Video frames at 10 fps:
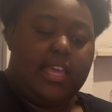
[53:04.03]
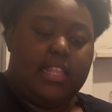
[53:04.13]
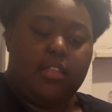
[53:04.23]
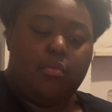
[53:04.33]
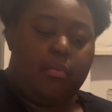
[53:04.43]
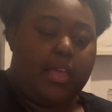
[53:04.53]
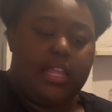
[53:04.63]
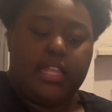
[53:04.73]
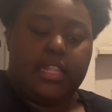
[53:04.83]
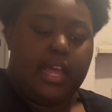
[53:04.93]
did the way he
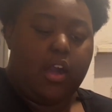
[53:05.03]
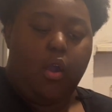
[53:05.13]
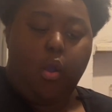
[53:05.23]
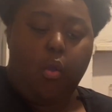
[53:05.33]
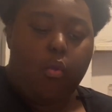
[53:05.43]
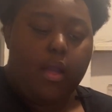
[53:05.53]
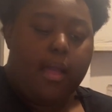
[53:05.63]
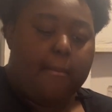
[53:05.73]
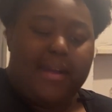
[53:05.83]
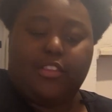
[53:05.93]
did like a whole
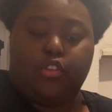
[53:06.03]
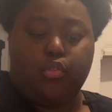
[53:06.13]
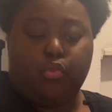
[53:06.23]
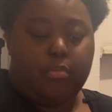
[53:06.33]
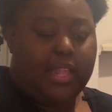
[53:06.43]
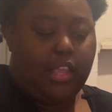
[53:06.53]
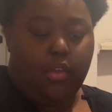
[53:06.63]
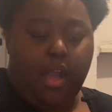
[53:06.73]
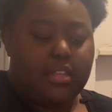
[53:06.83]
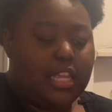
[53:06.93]
McDonald's menu.
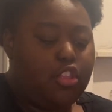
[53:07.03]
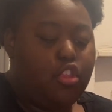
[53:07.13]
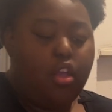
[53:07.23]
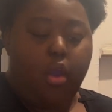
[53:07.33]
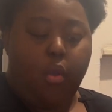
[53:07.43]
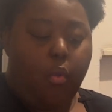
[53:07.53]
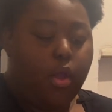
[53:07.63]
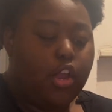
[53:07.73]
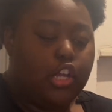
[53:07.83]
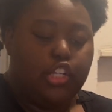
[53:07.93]
I was like, no,
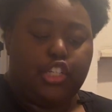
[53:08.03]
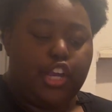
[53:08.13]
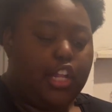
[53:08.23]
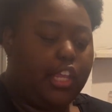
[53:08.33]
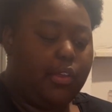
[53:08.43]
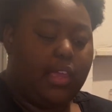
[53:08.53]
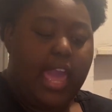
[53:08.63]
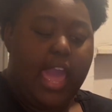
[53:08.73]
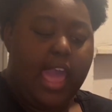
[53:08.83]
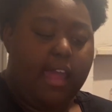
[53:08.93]
surely you
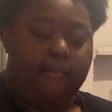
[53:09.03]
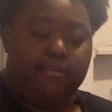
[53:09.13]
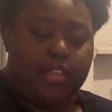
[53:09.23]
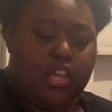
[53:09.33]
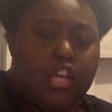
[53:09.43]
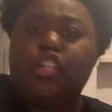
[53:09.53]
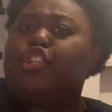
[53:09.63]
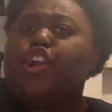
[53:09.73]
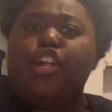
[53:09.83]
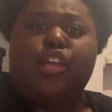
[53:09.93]
can't.
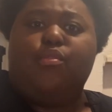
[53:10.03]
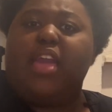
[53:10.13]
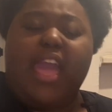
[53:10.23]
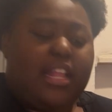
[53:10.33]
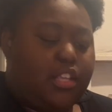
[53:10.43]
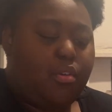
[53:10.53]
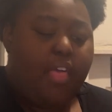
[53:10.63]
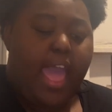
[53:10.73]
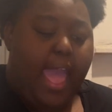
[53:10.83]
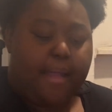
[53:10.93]
Surely you can't do
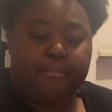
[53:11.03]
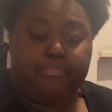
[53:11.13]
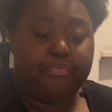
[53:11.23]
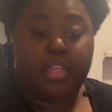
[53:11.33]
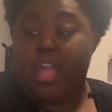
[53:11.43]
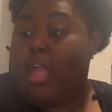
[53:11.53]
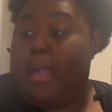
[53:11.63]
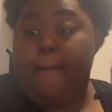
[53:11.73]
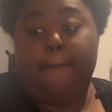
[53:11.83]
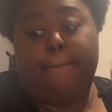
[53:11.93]

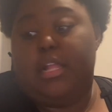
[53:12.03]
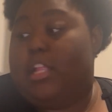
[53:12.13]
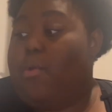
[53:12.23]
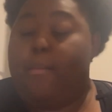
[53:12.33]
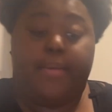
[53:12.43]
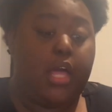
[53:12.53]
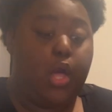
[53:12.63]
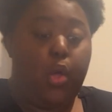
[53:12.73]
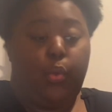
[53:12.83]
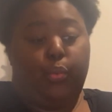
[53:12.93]
that. But lo and
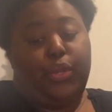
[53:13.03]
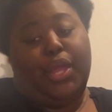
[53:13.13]
behold,